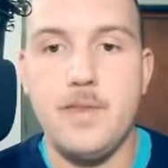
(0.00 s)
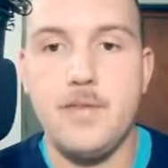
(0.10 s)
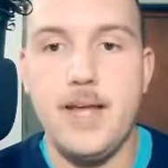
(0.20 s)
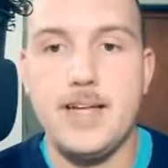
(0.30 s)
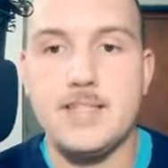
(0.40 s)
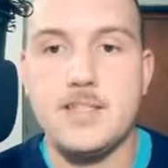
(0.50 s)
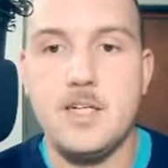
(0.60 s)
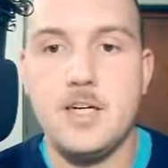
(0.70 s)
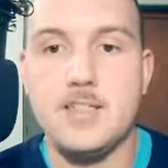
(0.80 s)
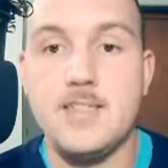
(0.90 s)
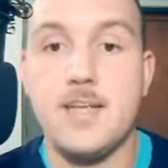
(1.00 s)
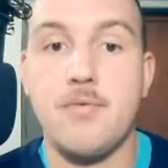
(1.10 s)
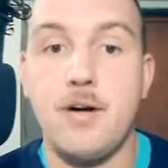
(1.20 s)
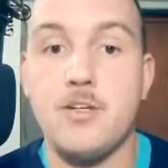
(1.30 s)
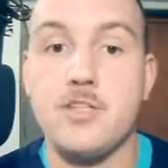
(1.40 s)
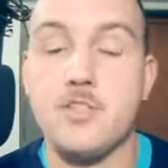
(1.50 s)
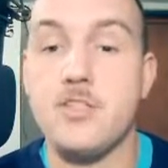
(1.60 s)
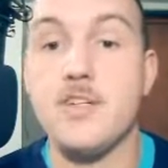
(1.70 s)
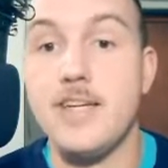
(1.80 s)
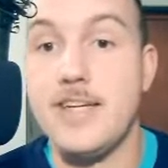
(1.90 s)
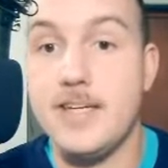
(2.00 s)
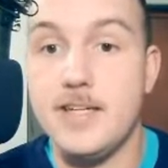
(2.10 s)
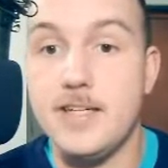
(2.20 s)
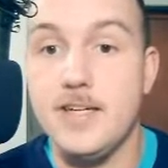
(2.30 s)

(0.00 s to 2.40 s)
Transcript: that Death Rattle Hunter needed.